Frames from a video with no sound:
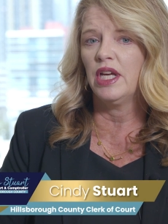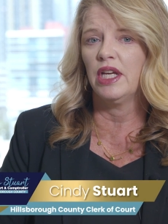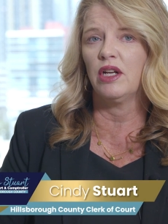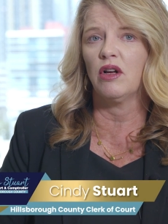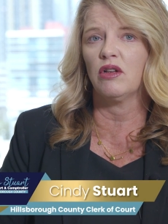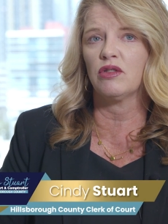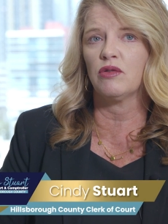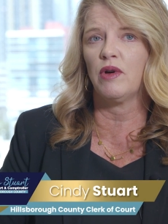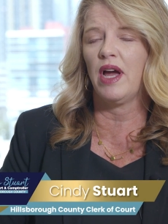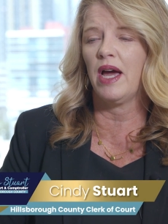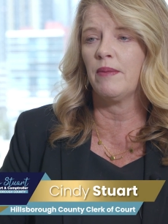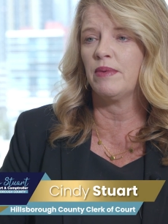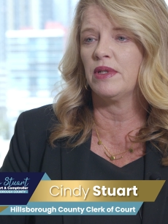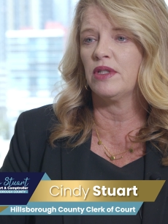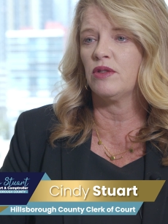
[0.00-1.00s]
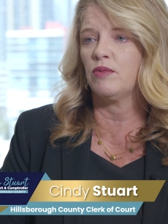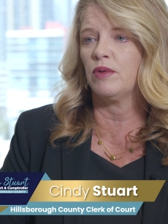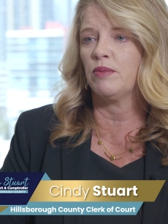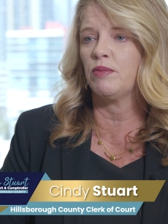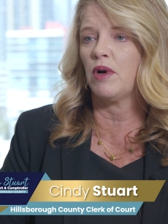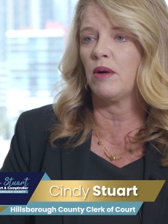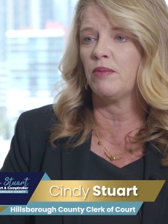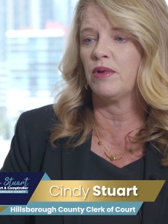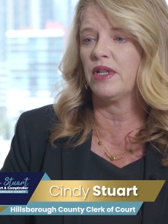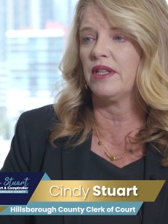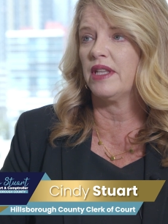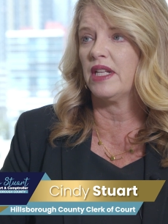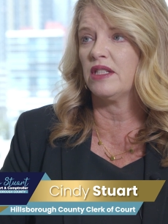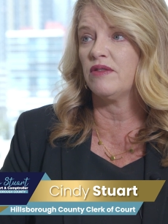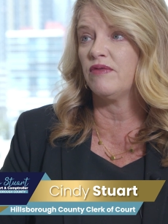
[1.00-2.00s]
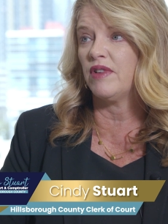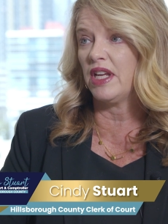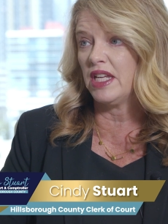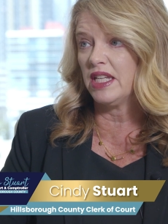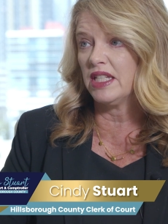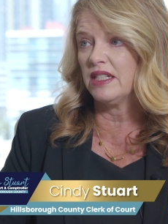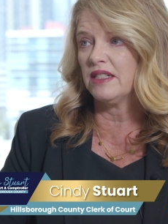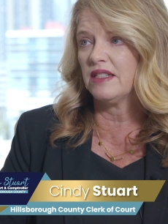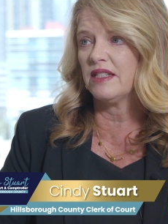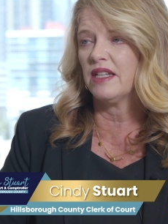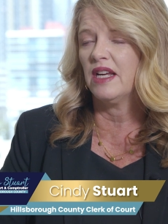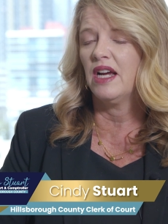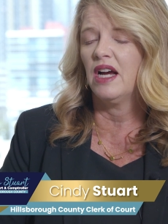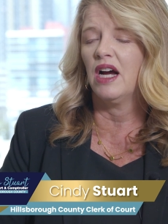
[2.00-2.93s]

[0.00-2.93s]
It also happens with property that's vacant.